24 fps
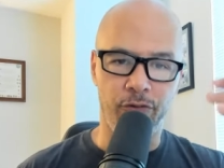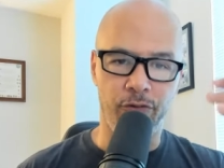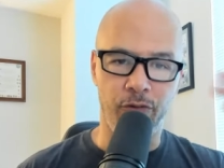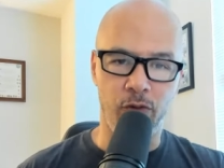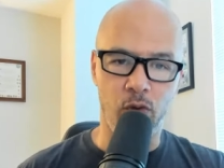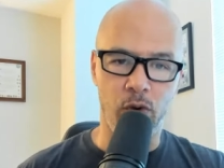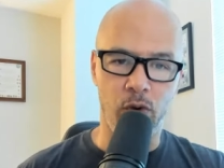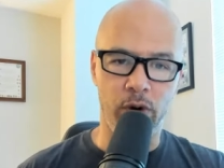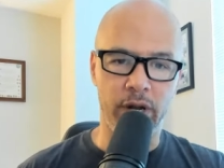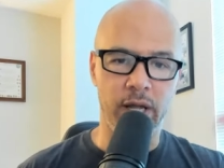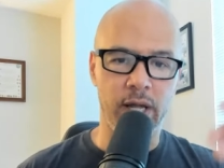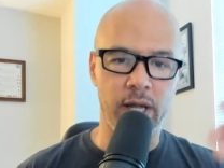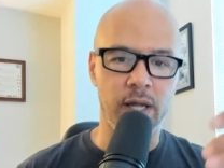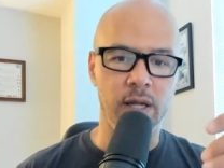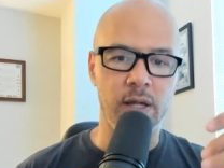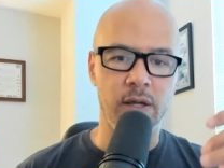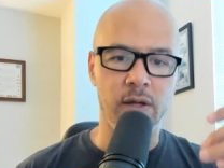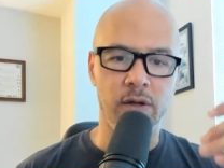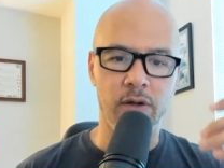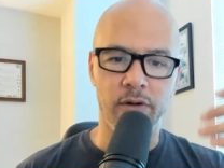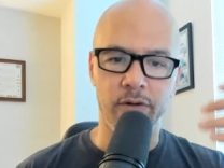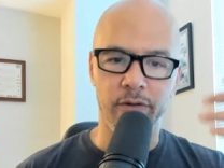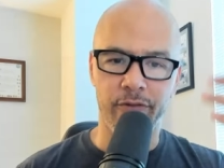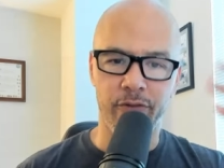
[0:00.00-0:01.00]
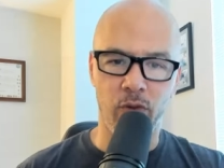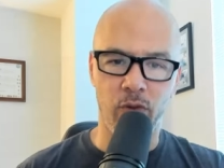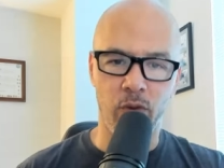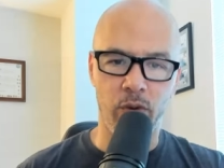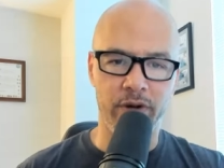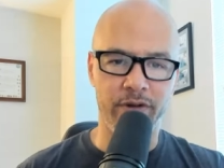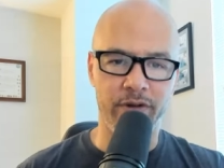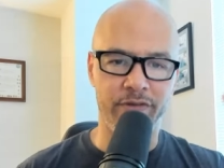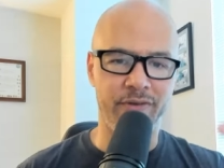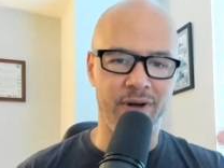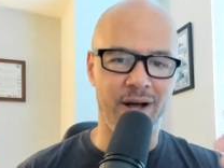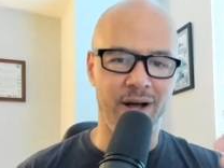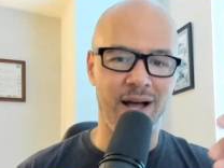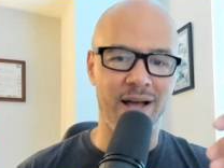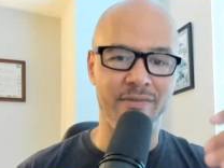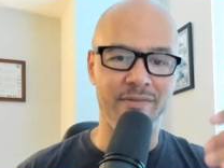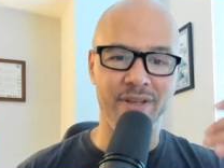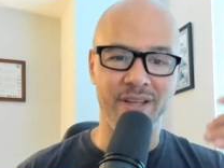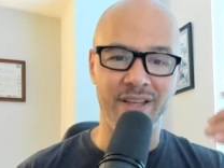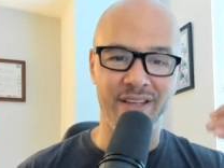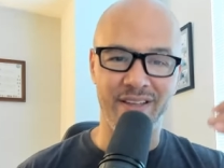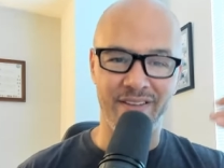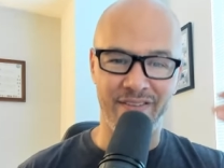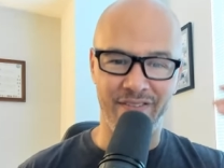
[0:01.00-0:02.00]
40,
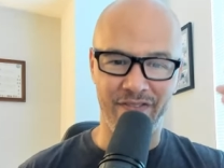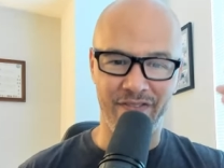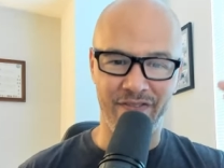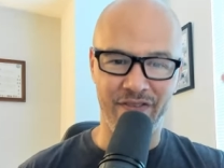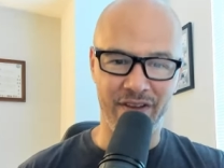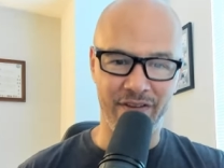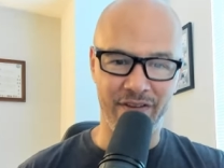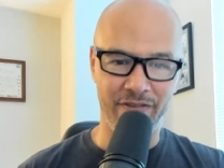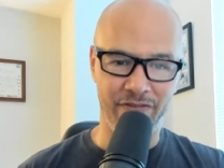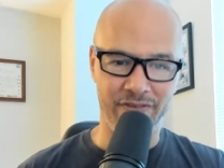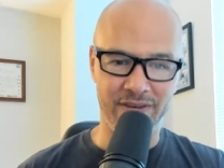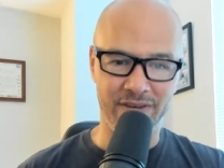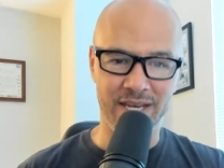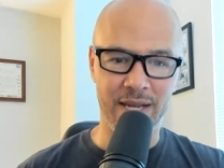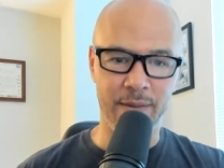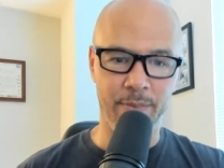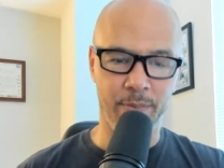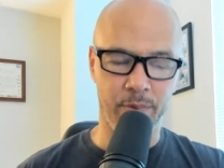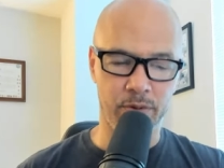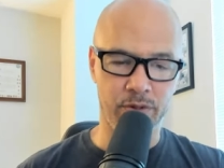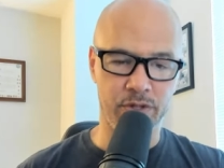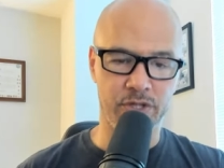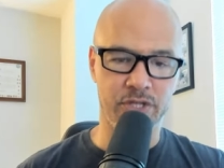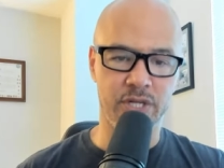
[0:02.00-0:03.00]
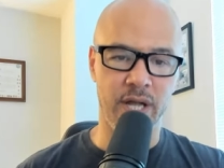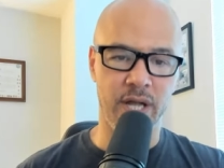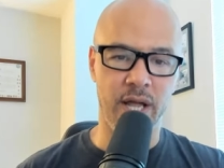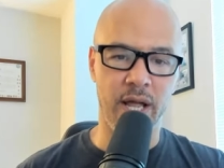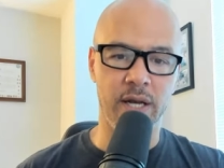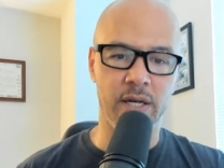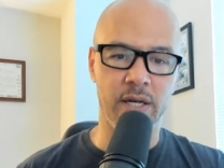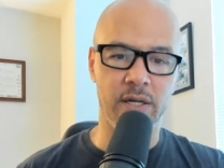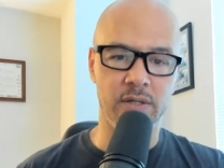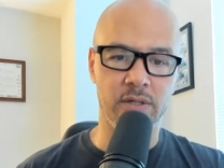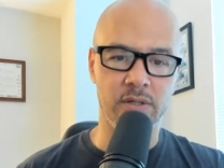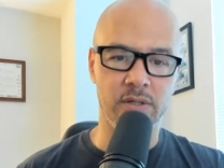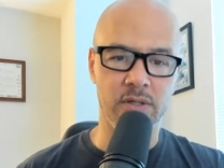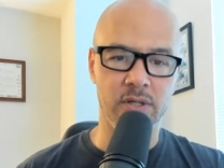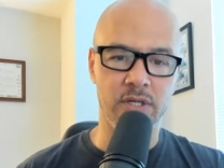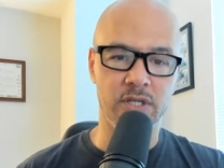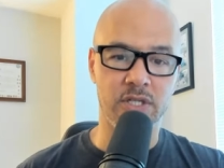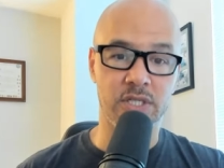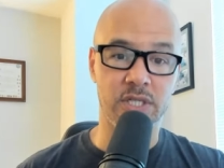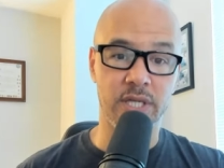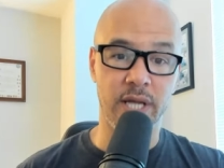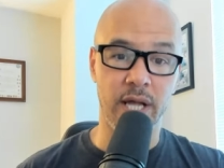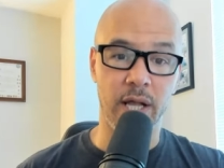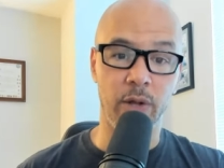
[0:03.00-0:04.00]
45, 50%
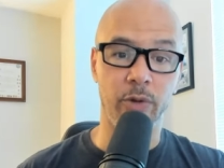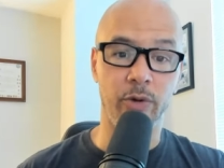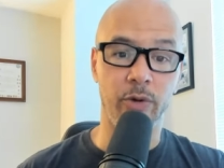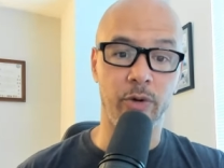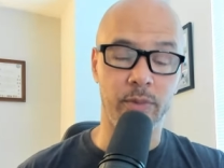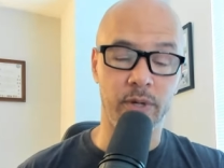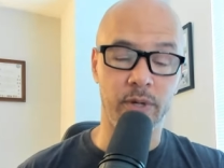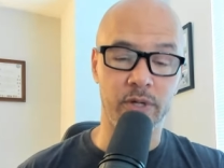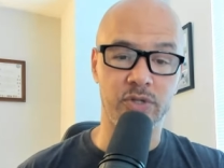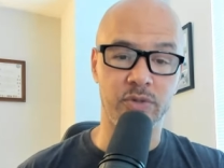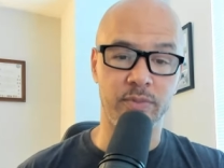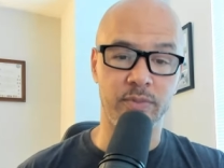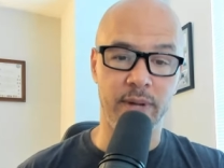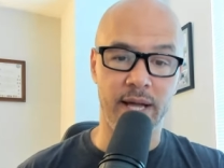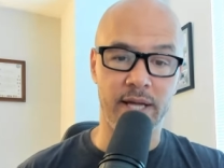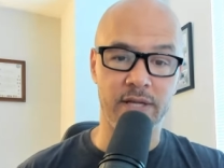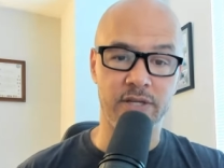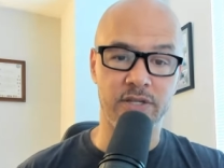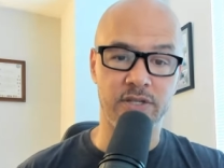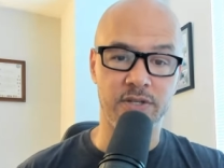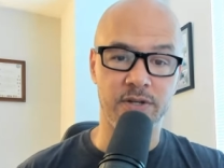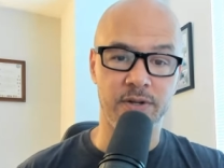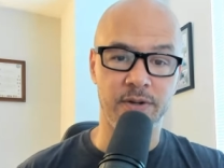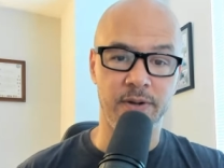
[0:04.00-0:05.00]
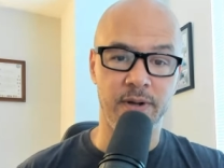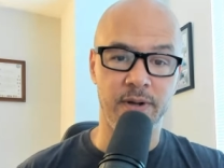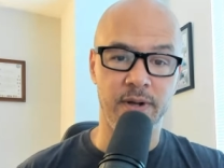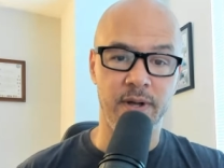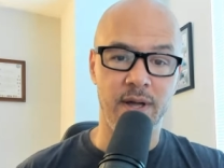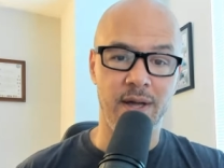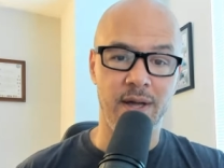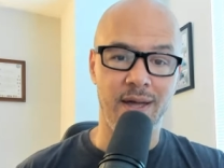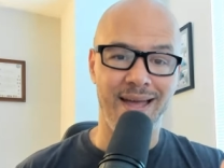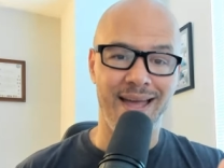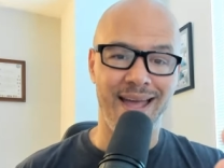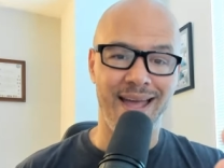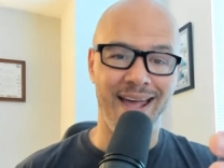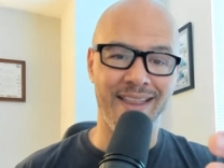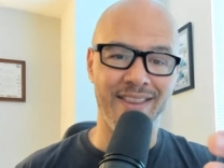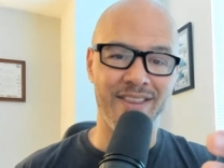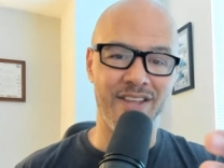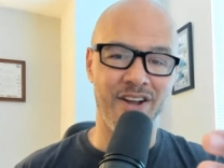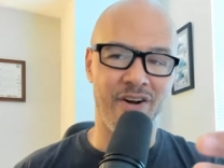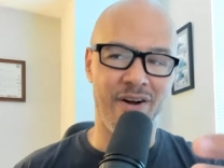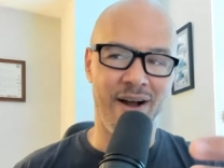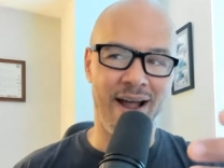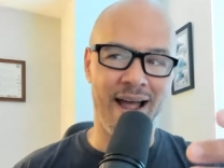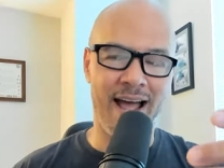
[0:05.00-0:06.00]
skeletal muscle mass, and
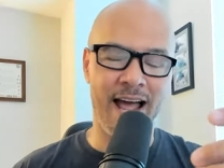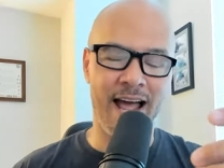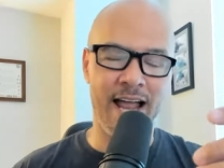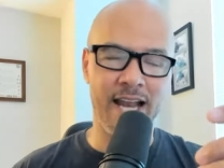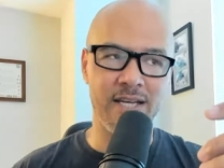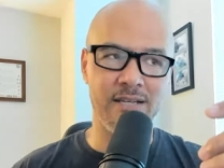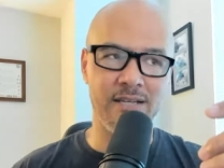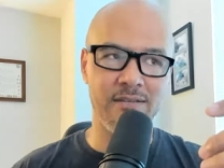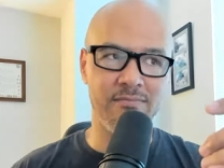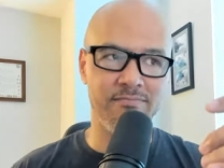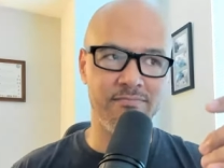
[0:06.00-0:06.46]
they're at